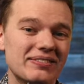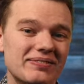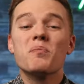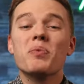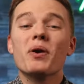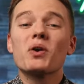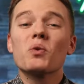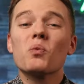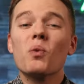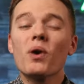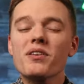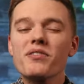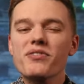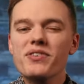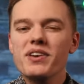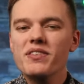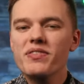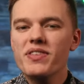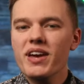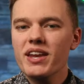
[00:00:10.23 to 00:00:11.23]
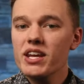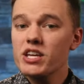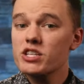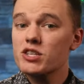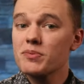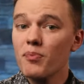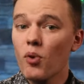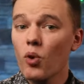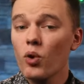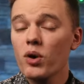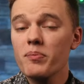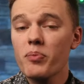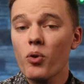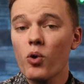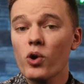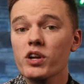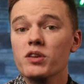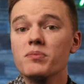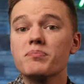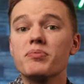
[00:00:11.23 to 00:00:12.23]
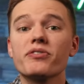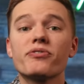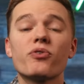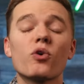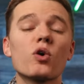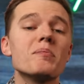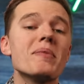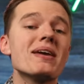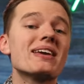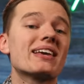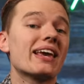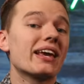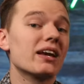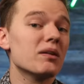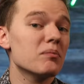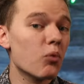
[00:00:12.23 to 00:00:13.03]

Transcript: But one thing that is more important before making